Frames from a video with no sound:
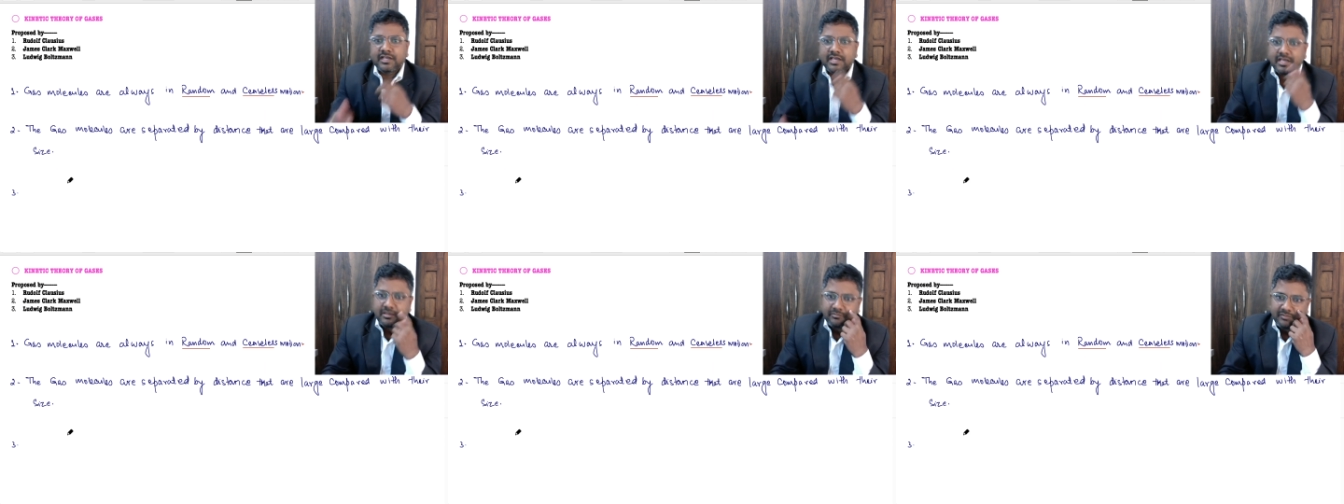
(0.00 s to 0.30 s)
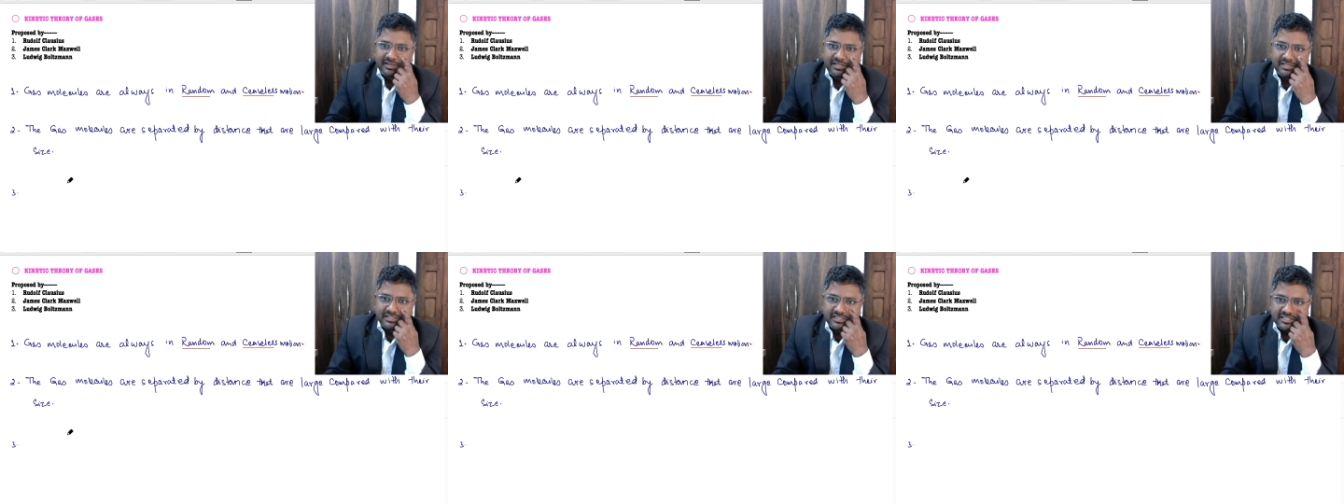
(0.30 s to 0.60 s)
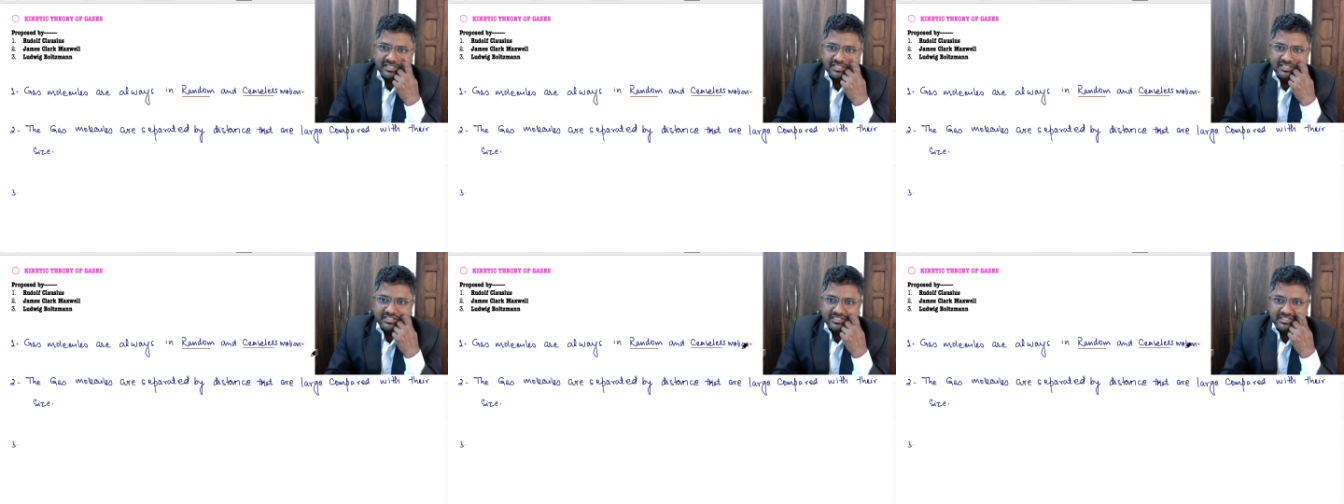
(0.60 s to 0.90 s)
means
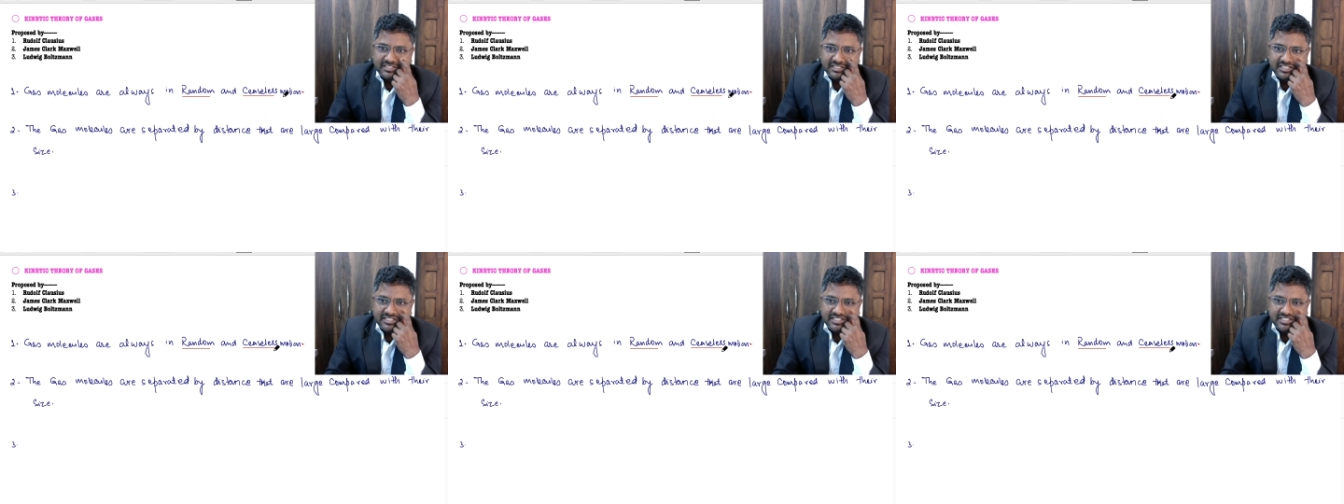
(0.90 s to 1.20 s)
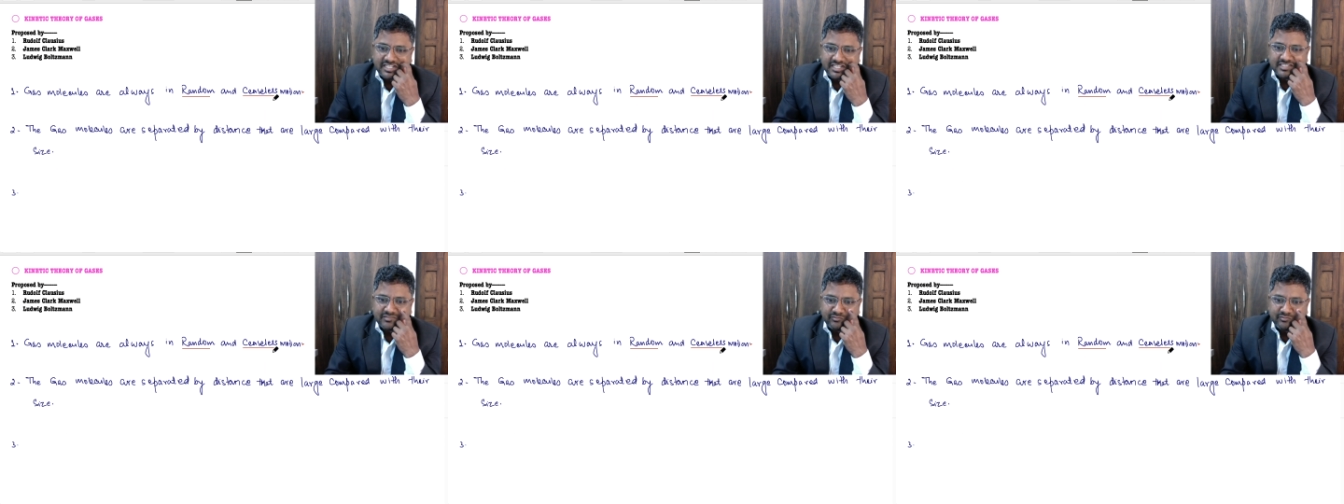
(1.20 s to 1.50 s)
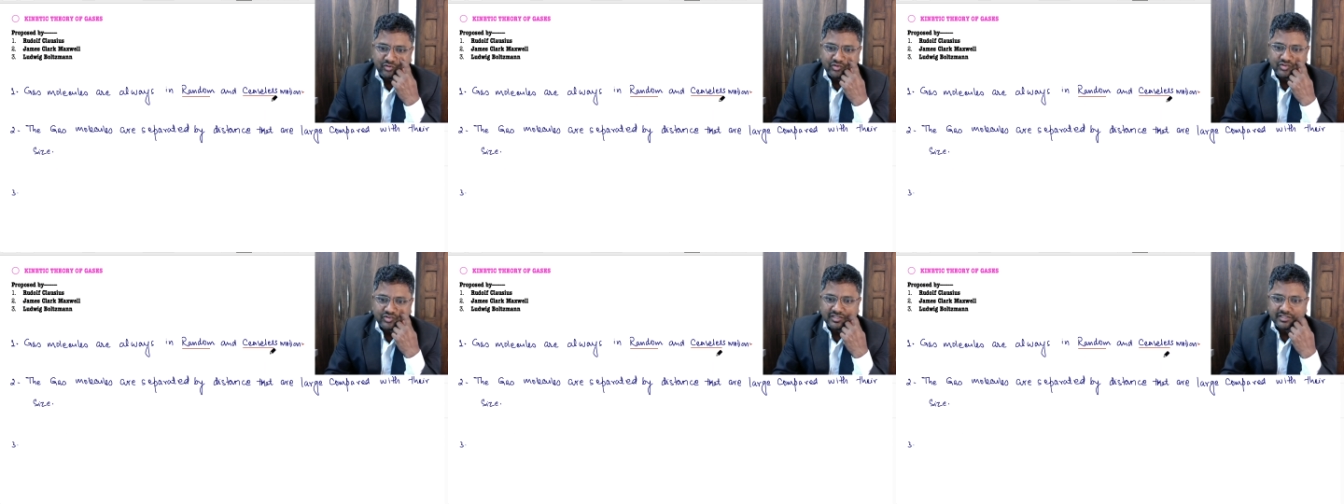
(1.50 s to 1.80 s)
ceaseless
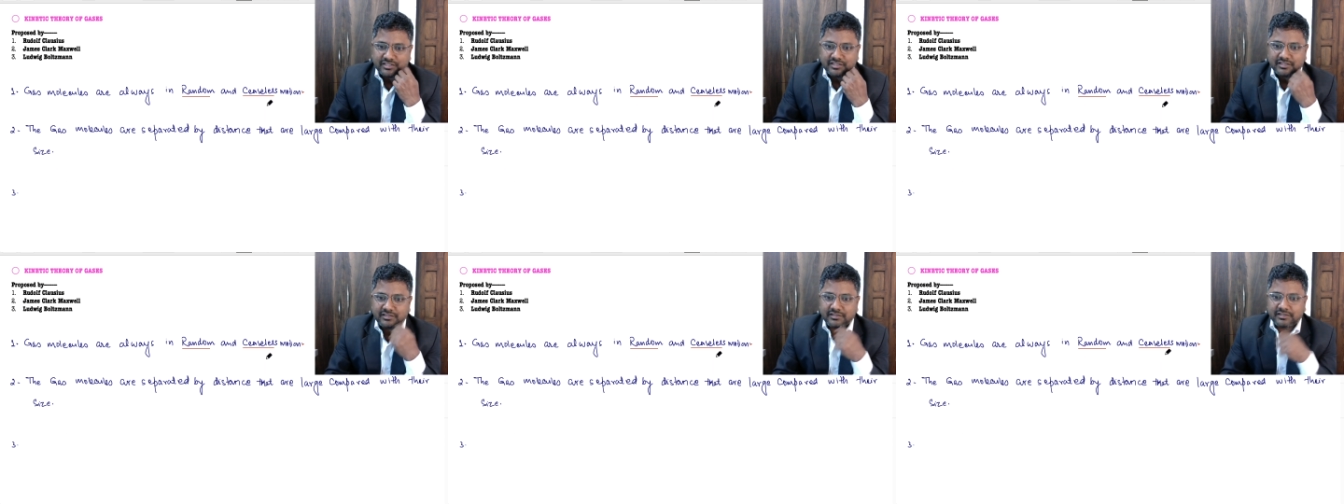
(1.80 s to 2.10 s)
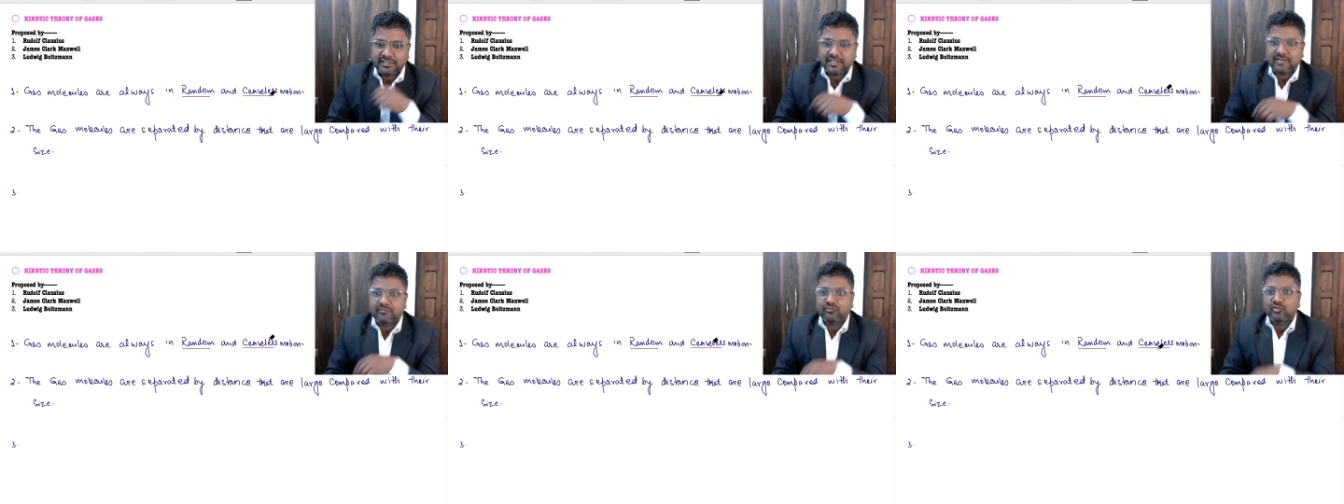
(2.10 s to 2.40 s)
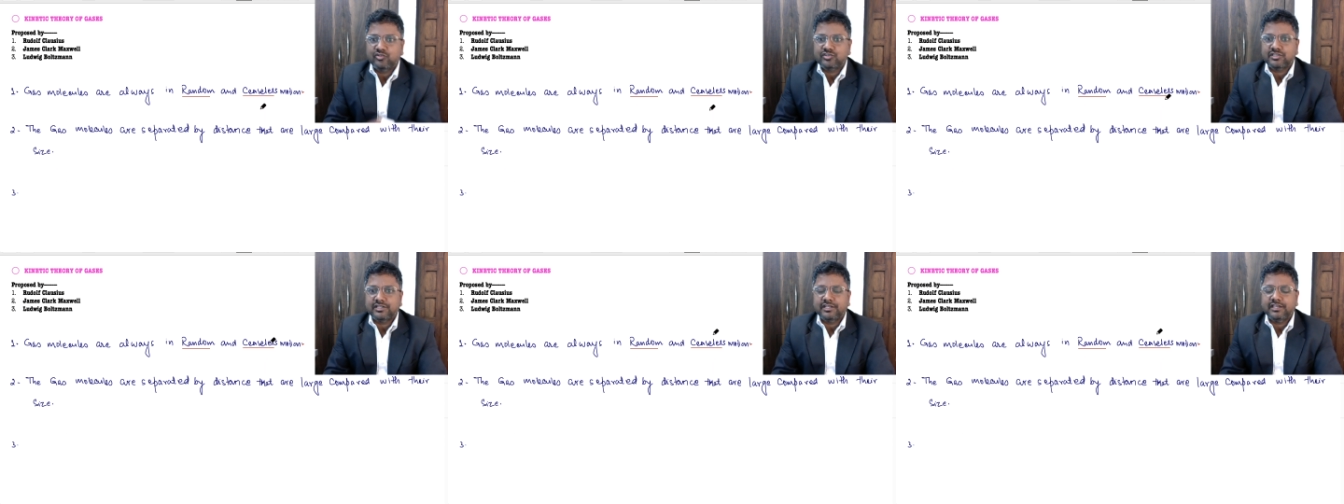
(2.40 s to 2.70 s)
motion. Their
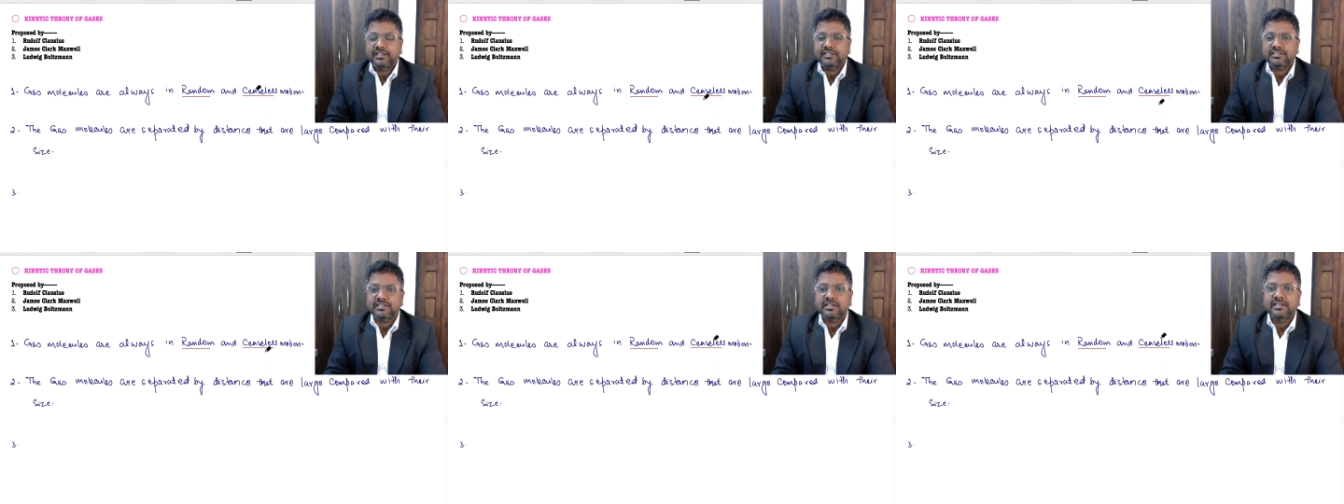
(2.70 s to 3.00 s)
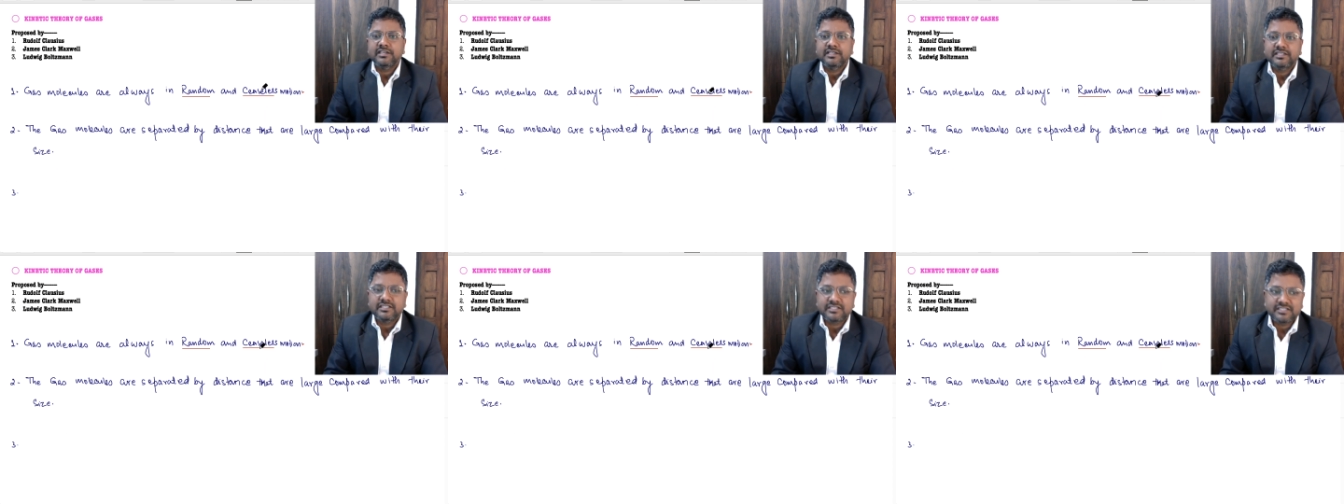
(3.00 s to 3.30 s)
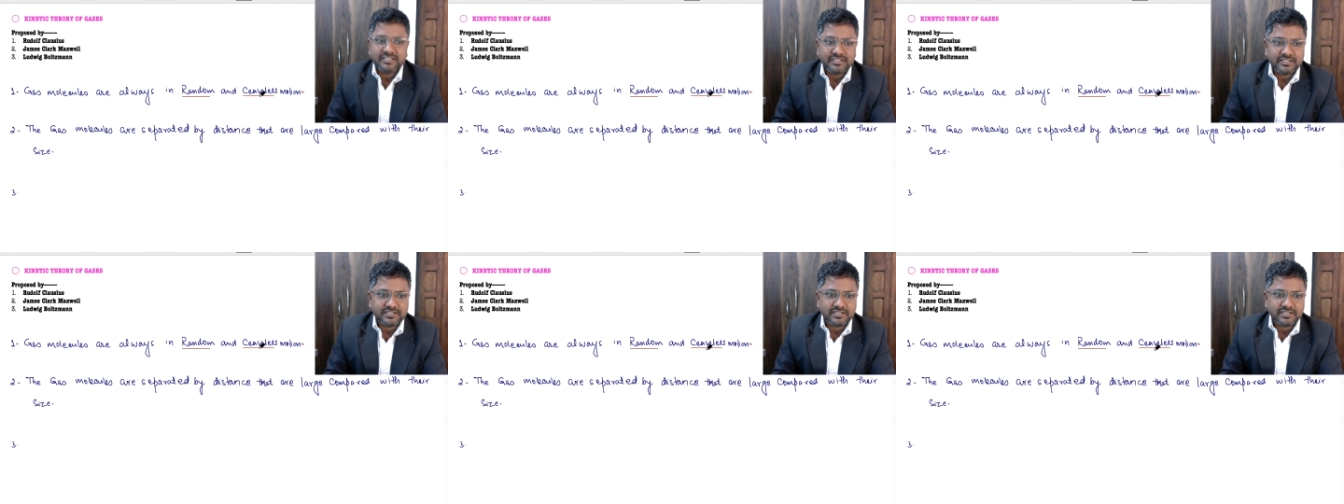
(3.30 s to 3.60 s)
motion is
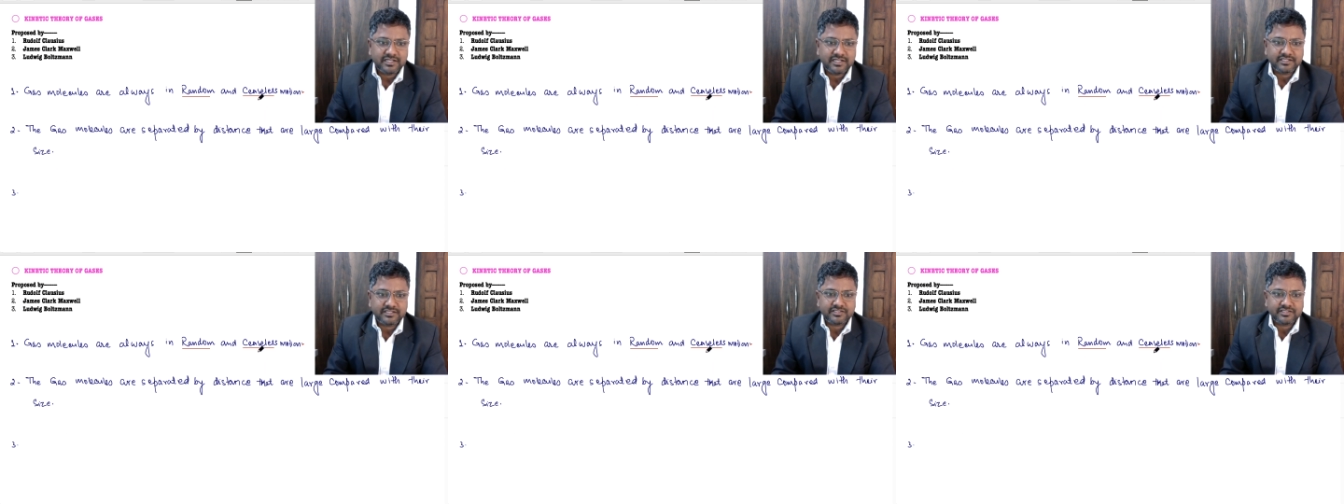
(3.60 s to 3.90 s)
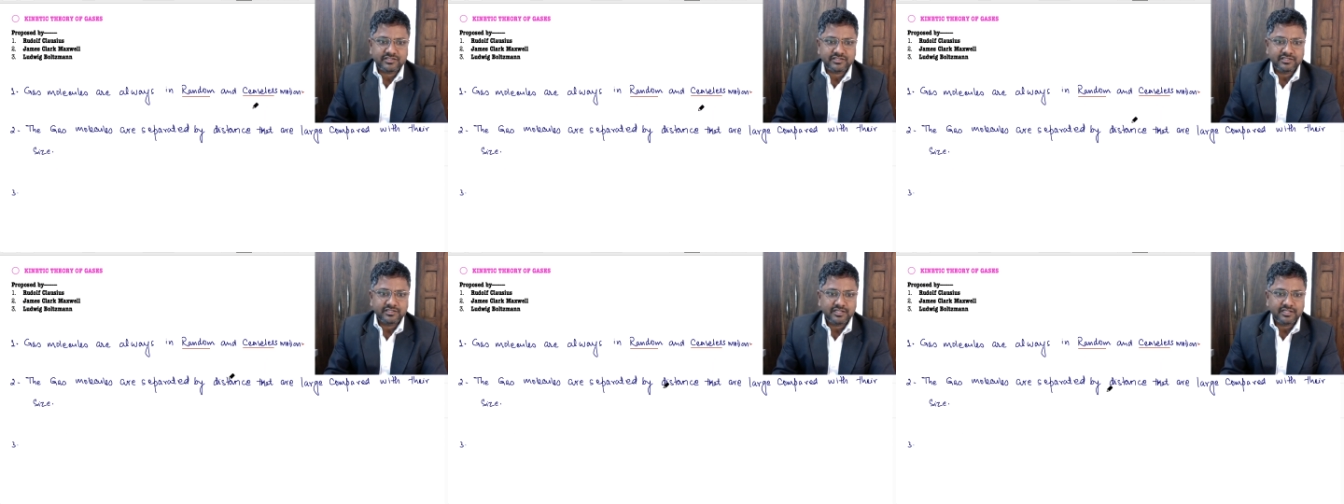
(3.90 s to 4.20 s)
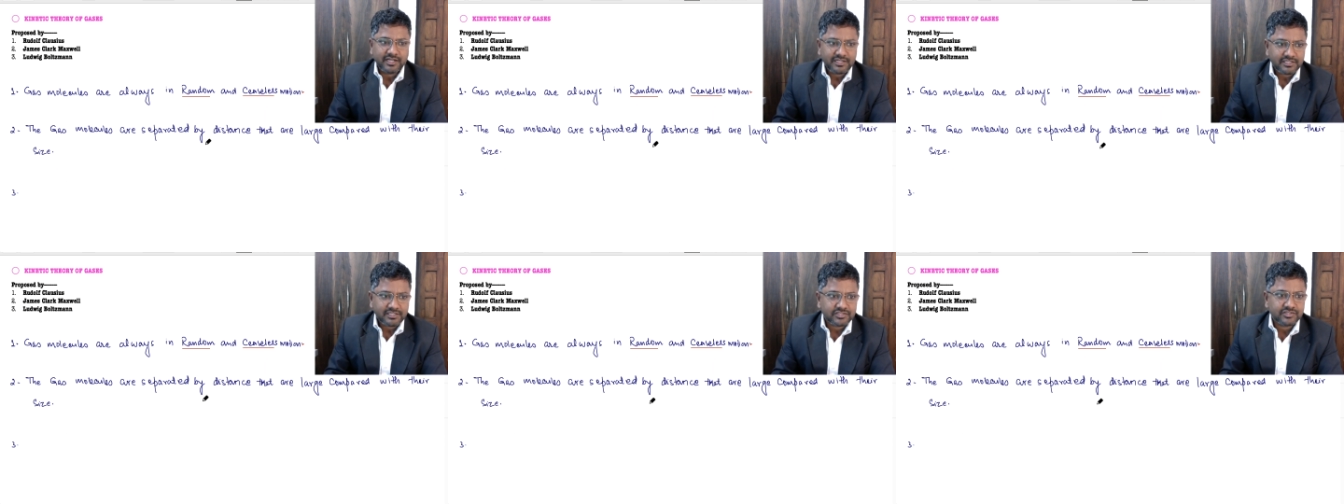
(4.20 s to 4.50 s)
ceaseless,
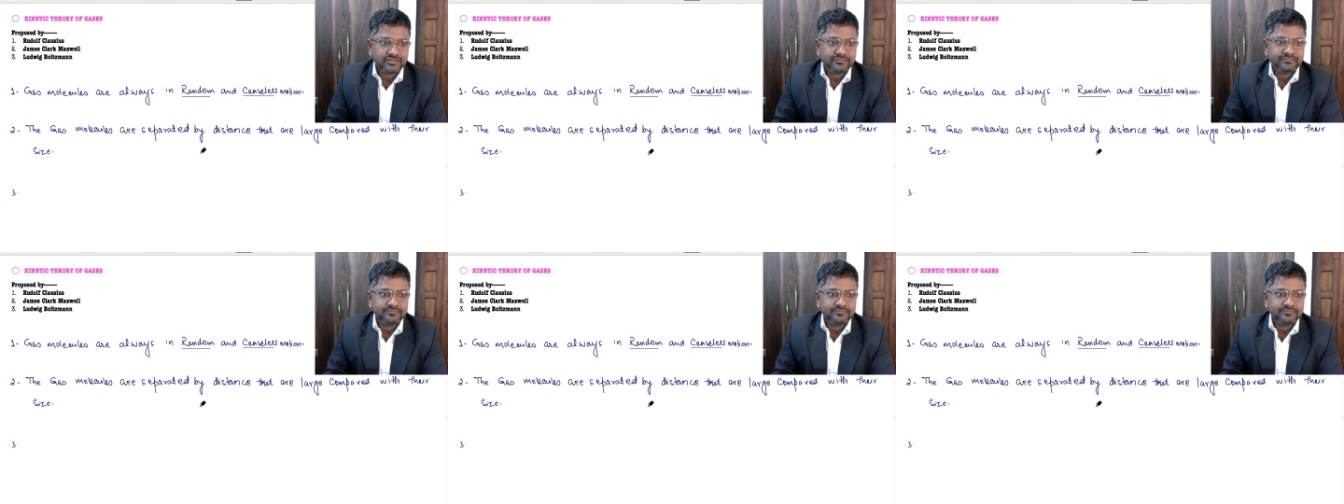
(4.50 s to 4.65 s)
right?